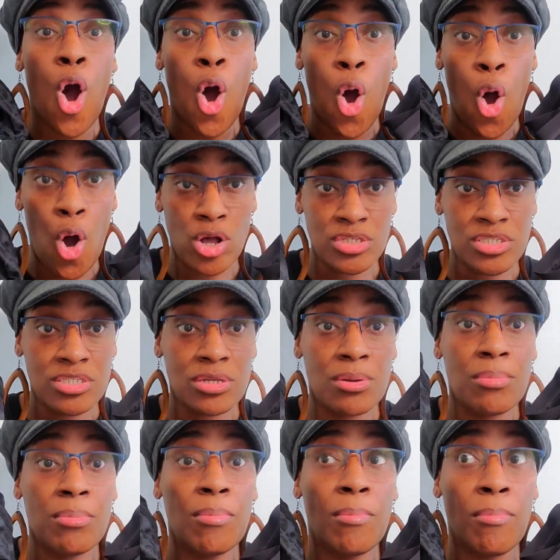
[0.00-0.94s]

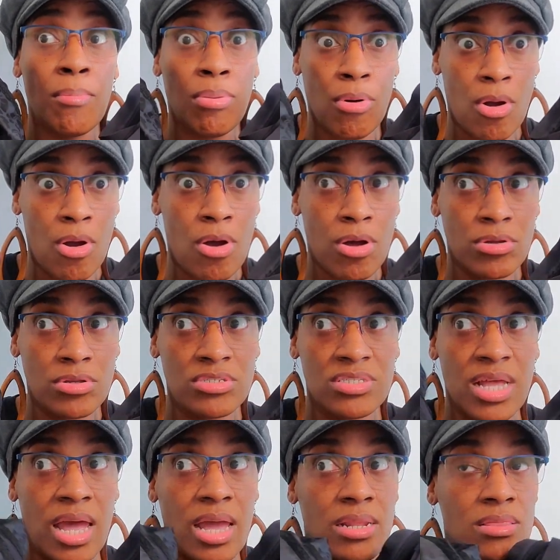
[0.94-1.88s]
awesome bras
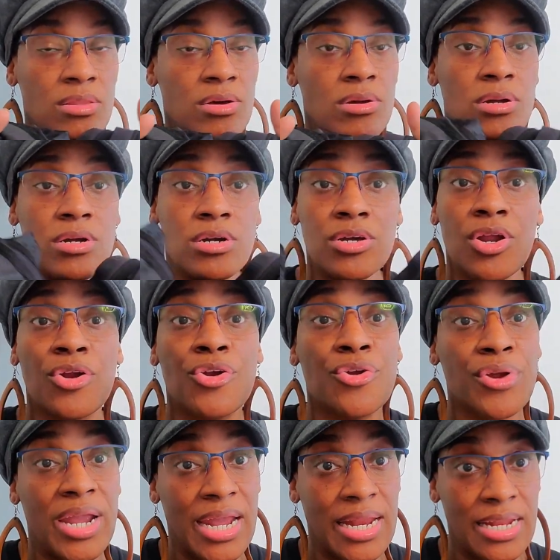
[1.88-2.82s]
that look good
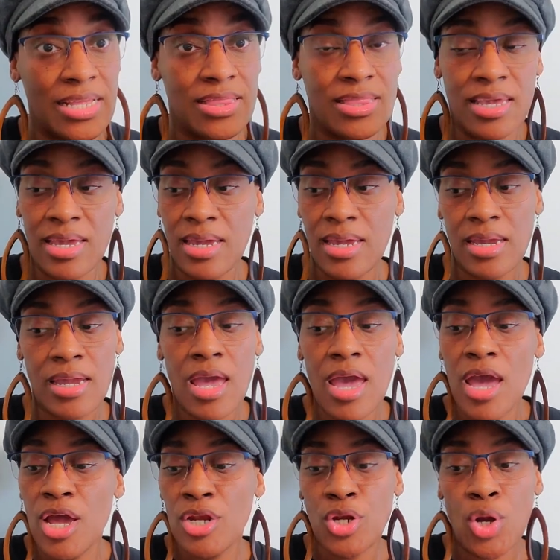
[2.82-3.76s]
under anything
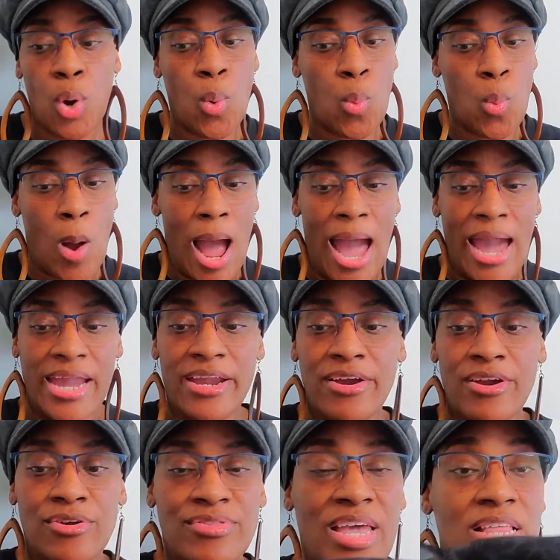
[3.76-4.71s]
no
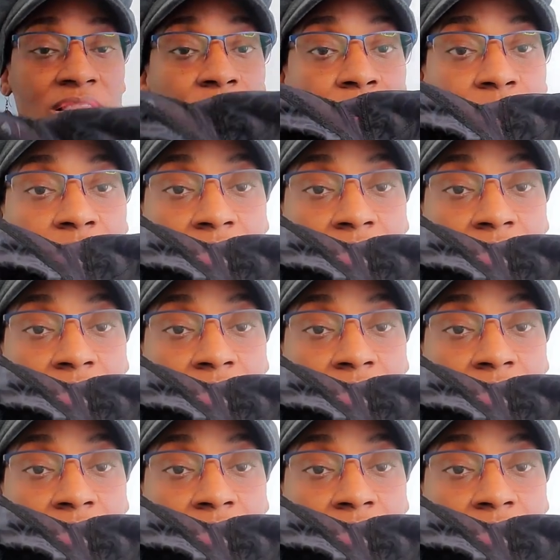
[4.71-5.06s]
wire they look